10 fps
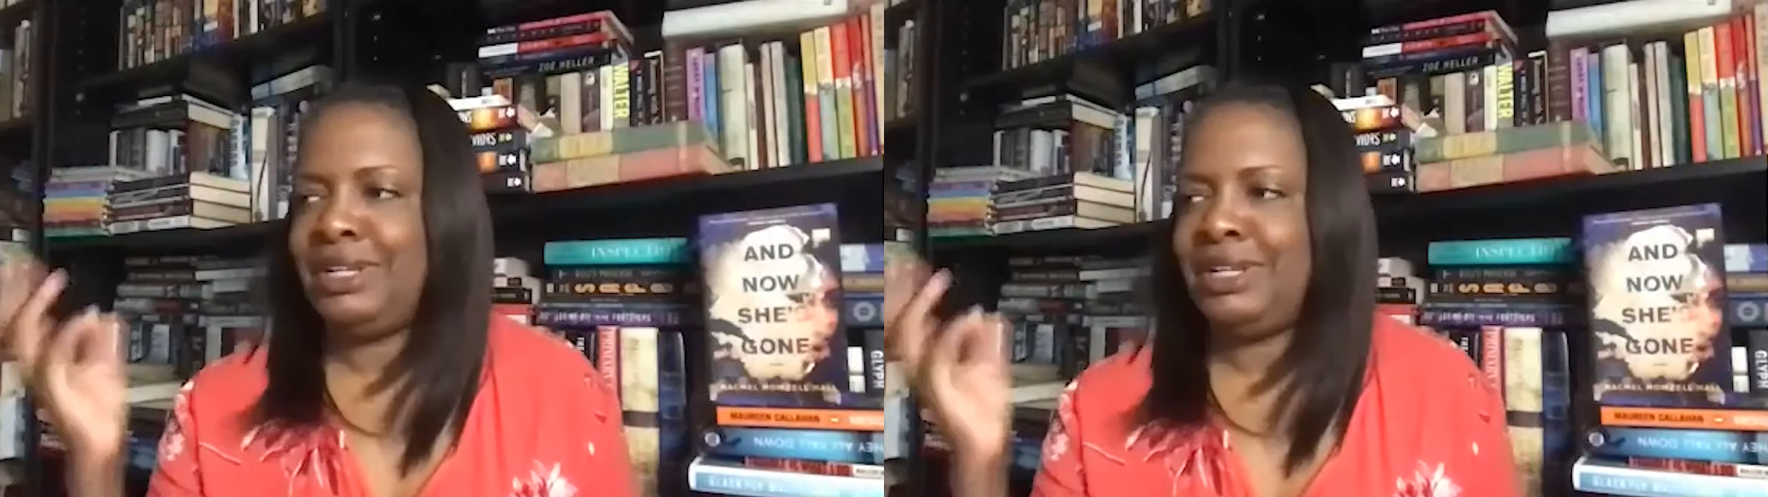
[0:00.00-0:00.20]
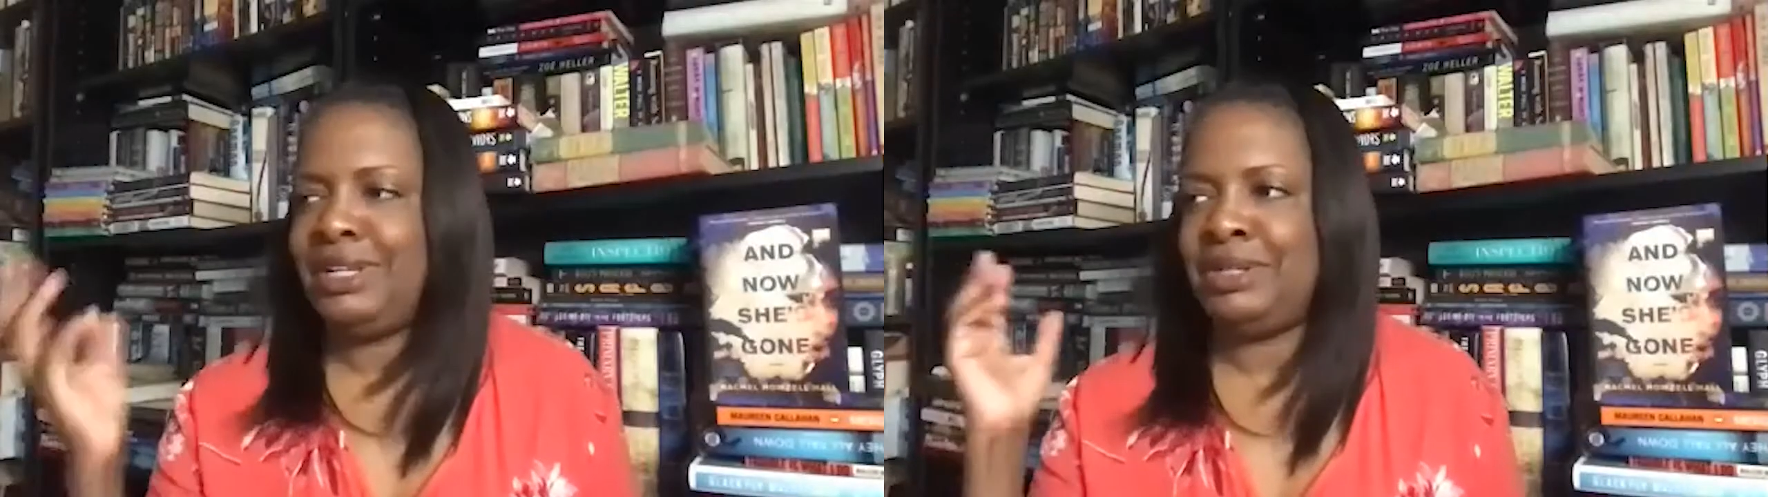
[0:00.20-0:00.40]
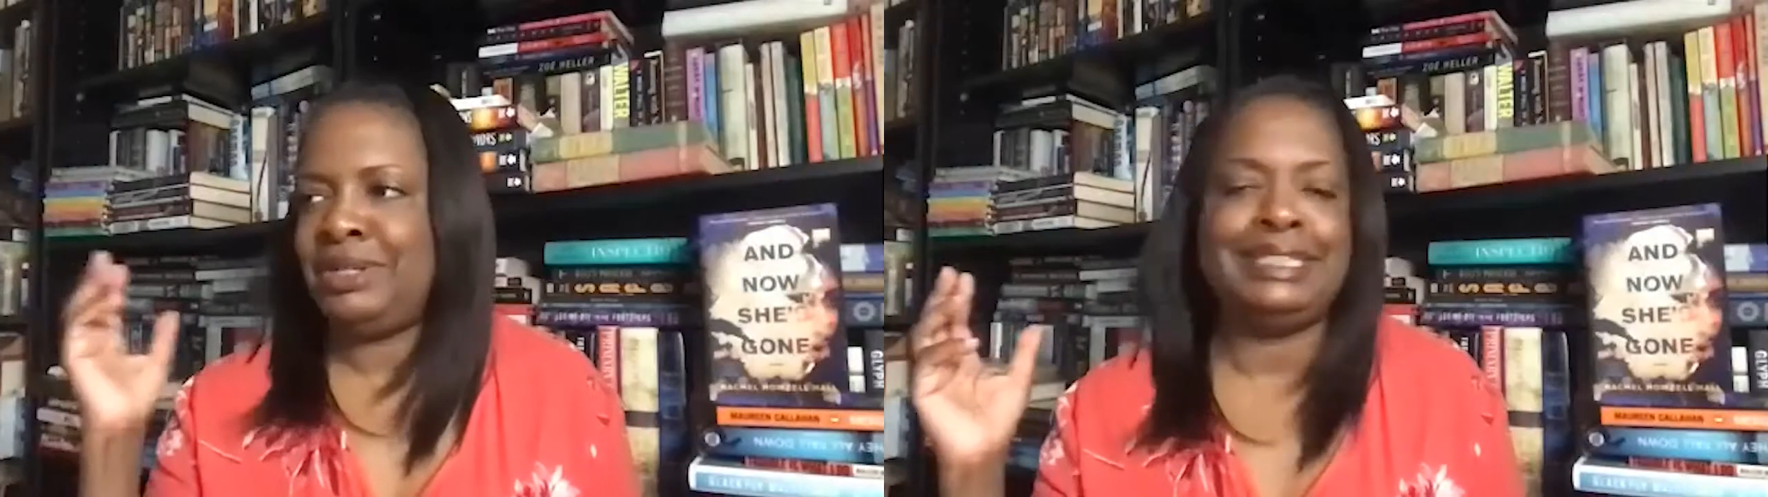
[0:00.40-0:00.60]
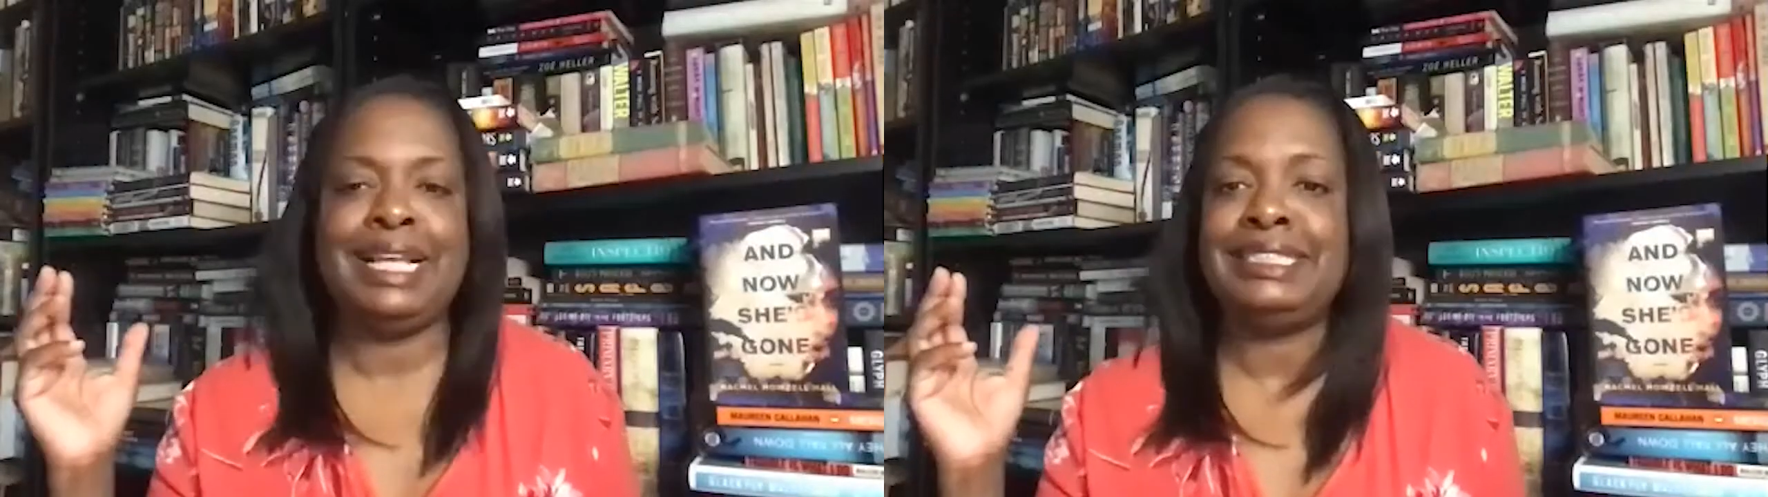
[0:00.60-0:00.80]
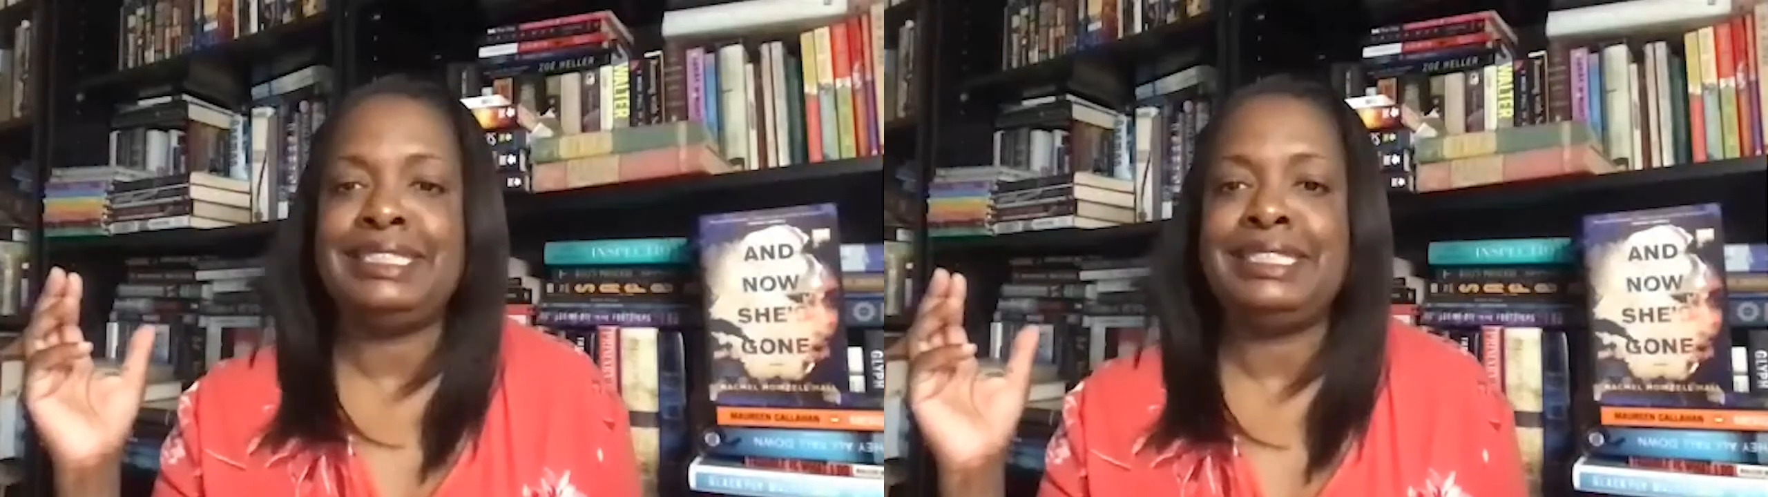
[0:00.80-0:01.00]
Gray
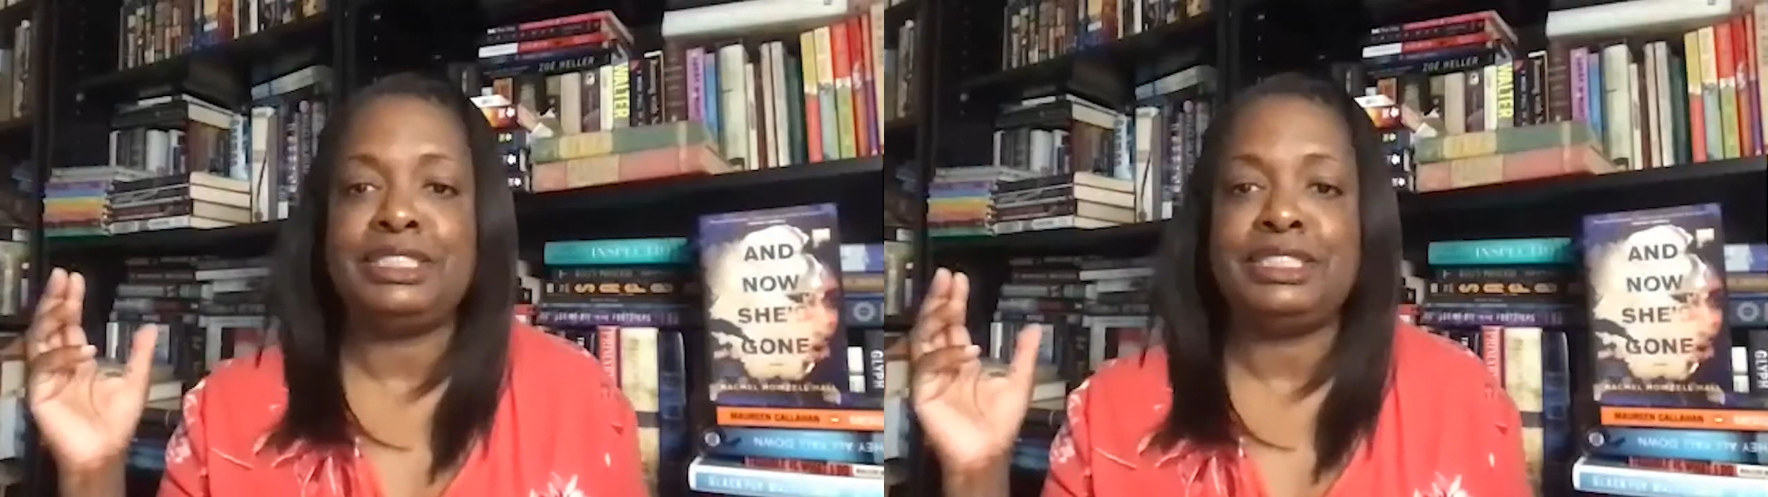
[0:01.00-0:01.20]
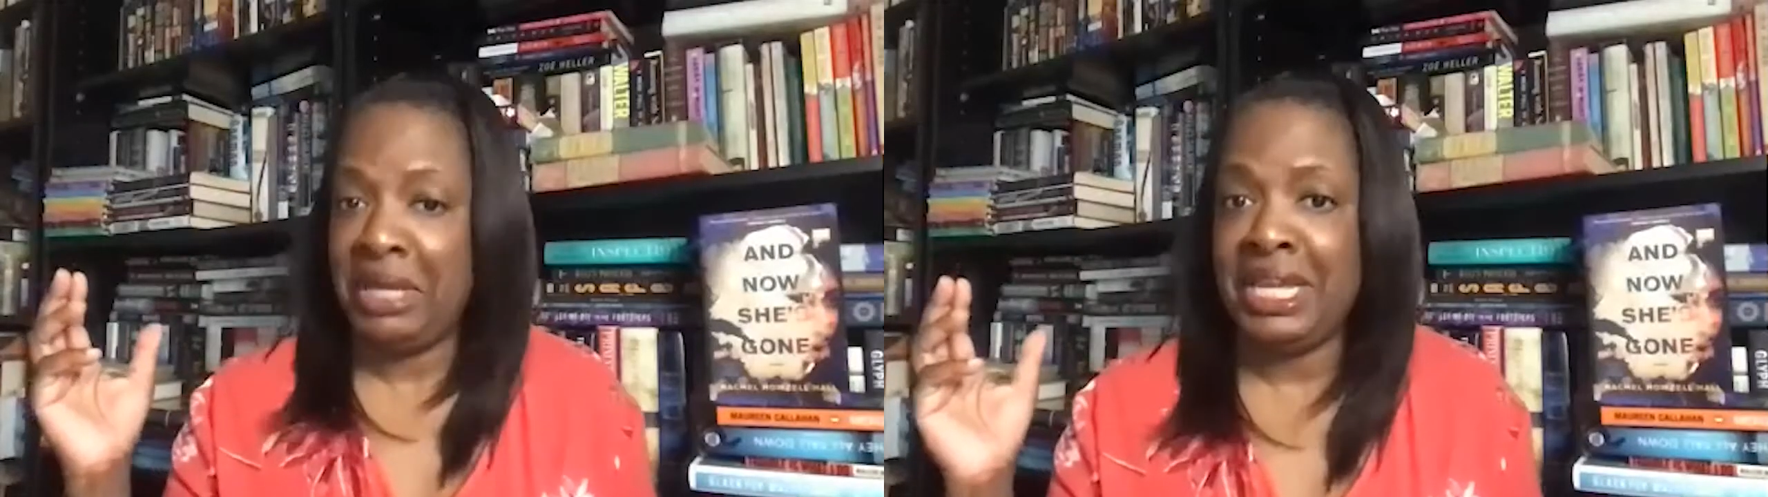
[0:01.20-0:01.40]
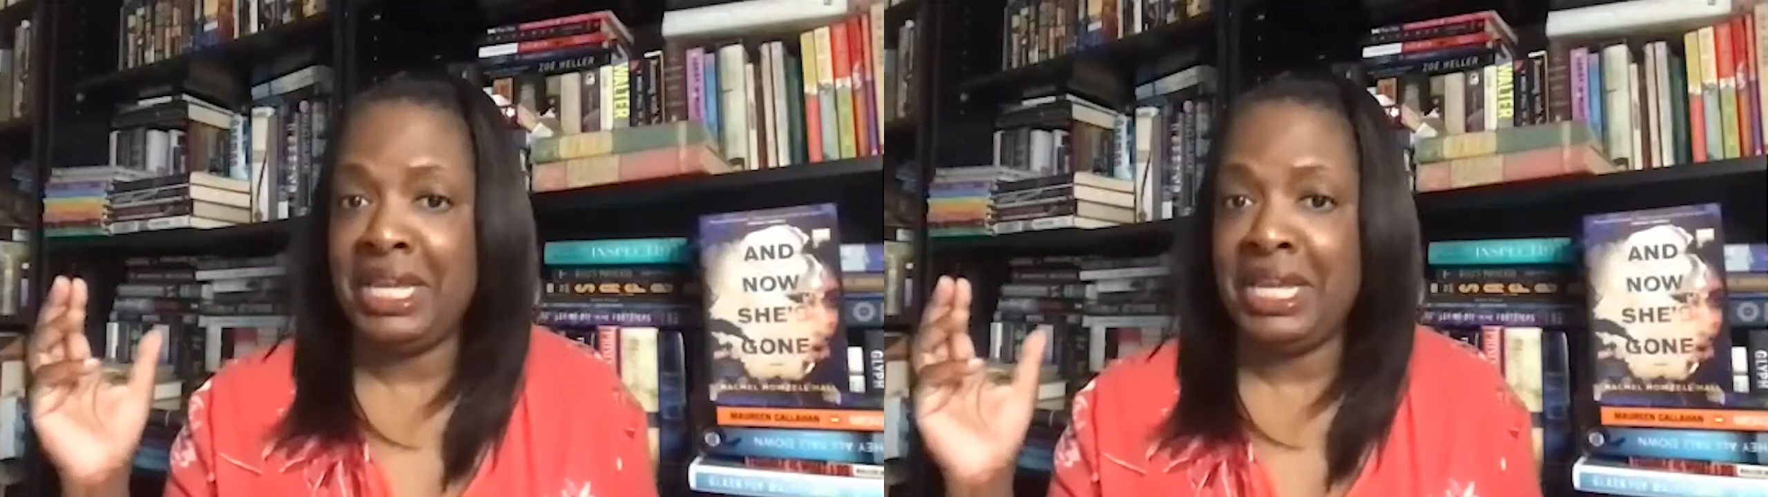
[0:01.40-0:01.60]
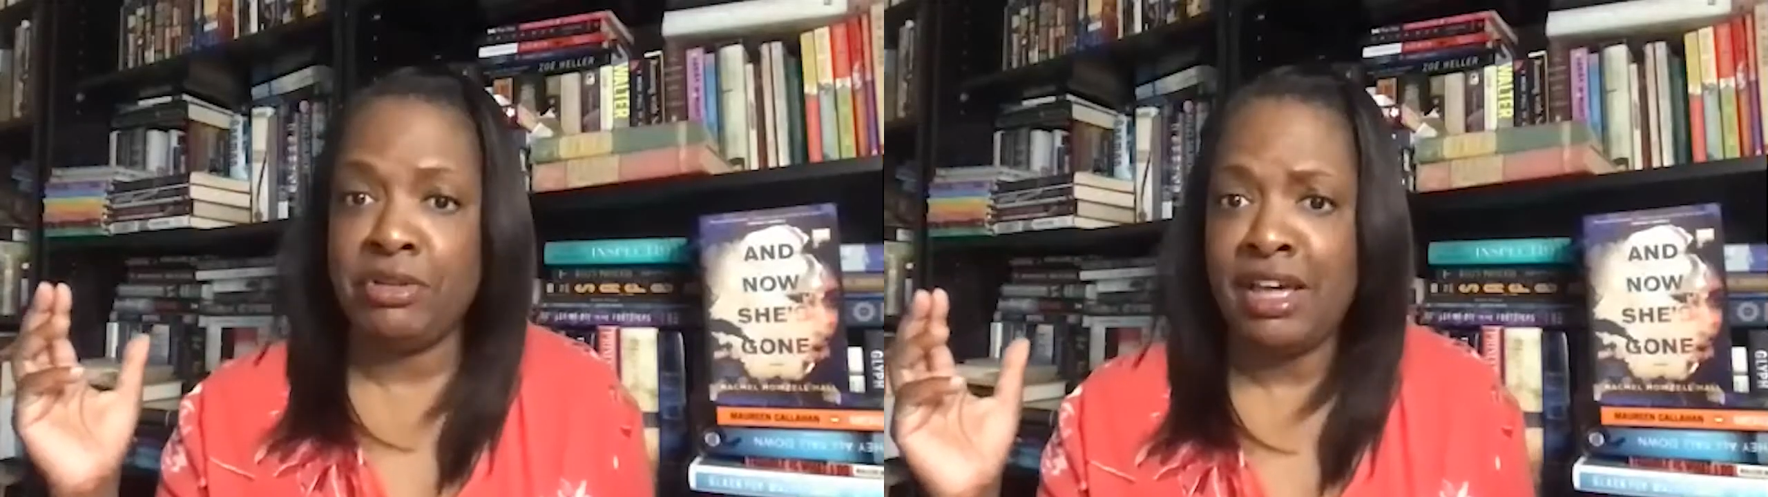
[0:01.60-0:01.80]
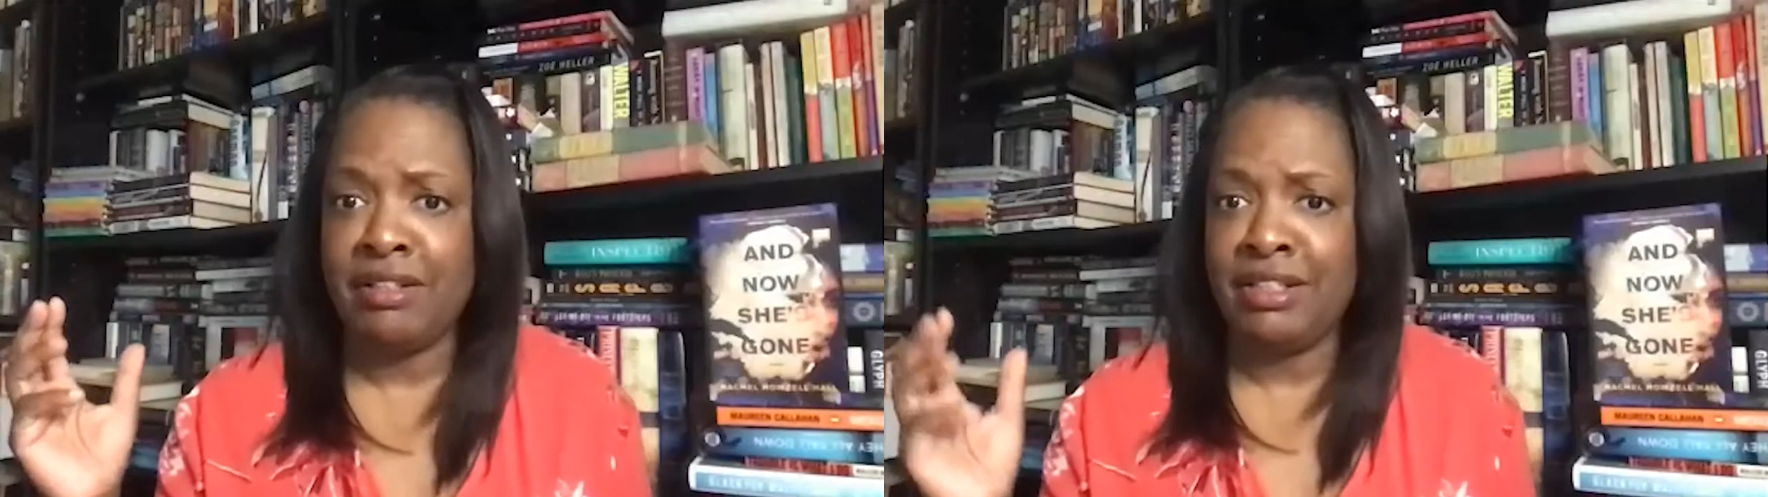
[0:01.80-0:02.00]
says this to Ian
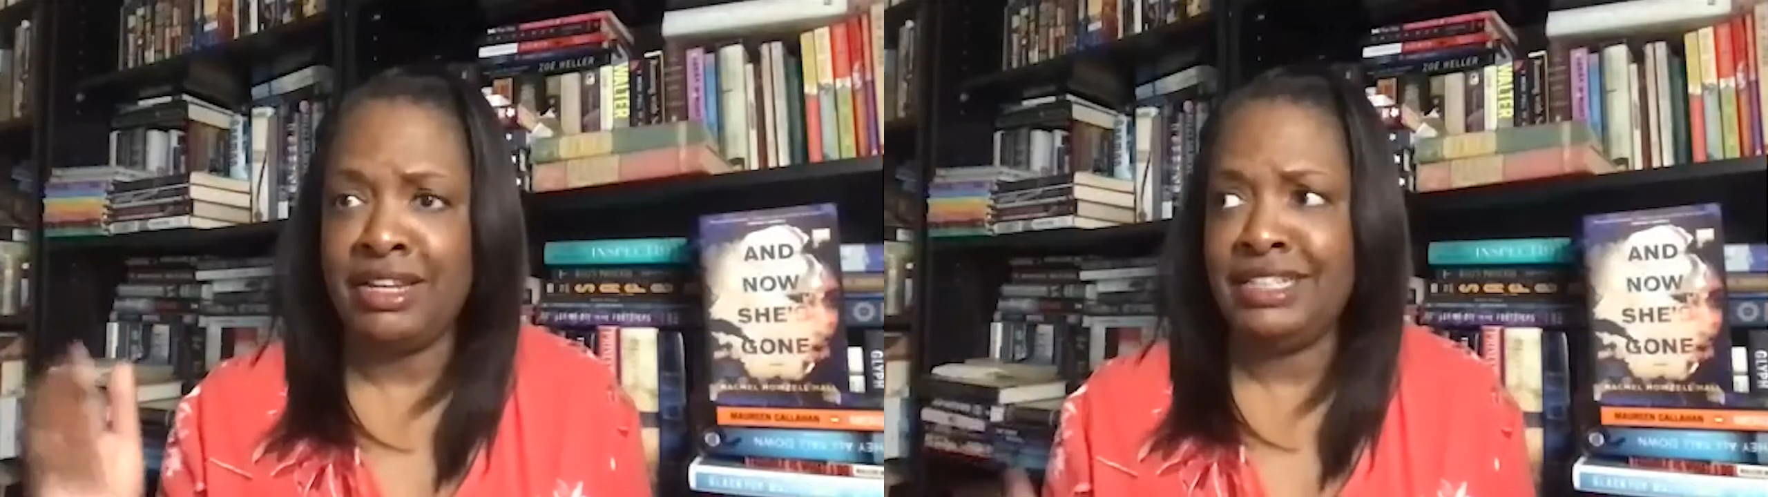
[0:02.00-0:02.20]
O'Donnell,